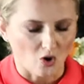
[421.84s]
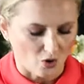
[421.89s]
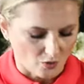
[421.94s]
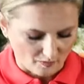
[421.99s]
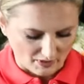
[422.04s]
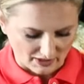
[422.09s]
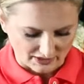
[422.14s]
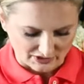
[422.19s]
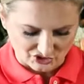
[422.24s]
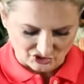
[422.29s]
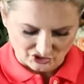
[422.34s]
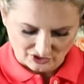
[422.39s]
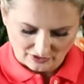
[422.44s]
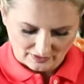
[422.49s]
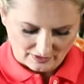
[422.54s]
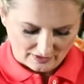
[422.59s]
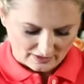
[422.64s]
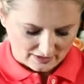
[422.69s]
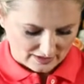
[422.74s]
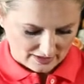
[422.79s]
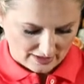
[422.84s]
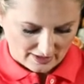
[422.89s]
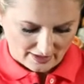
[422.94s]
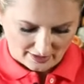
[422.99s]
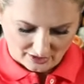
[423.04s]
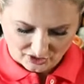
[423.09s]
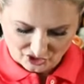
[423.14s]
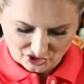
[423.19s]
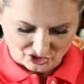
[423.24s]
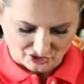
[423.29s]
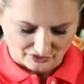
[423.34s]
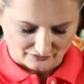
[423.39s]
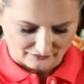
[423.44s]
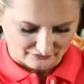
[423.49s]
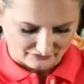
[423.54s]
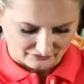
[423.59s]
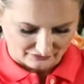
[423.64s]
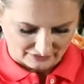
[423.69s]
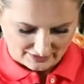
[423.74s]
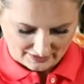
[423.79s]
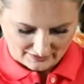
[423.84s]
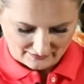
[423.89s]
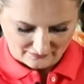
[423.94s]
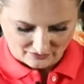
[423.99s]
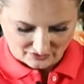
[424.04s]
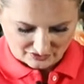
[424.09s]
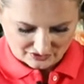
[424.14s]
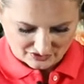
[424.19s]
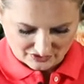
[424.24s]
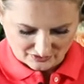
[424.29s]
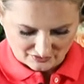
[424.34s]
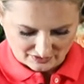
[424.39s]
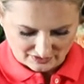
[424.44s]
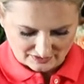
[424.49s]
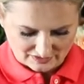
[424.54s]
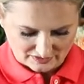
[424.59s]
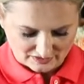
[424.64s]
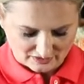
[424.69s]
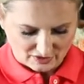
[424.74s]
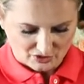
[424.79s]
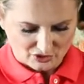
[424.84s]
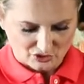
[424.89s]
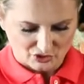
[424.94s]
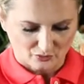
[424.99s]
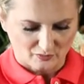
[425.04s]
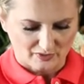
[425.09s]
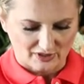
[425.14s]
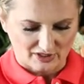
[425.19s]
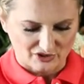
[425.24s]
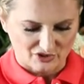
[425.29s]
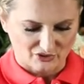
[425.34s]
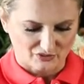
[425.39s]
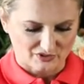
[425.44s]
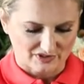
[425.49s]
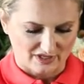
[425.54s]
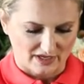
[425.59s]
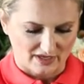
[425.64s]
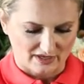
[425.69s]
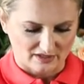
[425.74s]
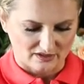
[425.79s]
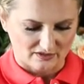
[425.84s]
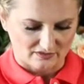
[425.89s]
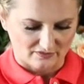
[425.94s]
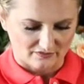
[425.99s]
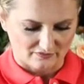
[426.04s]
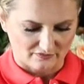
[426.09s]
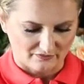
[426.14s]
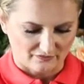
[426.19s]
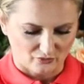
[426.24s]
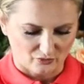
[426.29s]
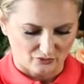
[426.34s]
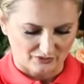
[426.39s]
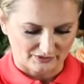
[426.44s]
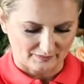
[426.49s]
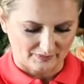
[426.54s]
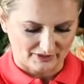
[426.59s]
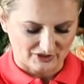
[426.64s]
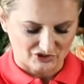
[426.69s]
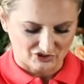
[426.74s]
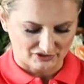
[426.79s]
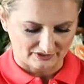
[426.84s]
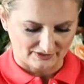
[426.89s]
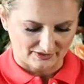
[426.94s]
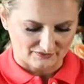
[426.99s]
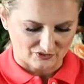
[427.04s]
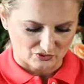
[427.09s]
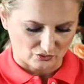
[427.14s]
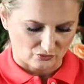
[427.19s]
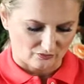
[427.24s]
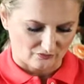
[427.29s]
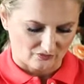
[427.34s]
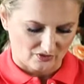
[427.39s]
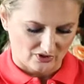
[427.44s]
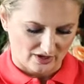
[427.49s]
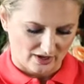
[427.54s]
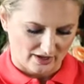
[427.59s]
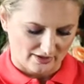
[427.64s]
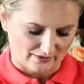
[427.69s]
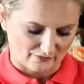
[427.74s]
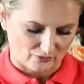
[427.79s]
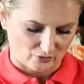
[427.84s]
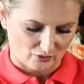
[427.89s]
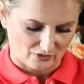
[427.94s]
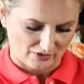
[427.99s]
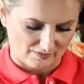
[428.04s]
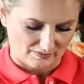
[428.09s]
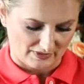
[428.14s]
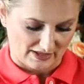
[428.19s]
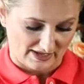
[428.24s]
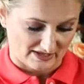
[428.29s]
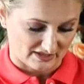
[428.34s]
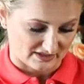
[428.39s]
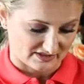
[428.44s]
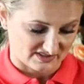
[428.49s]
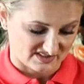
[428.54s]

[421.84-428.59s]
so much extra flavor to this. So what I do is I fold a bunch of leaves over, I roll them like a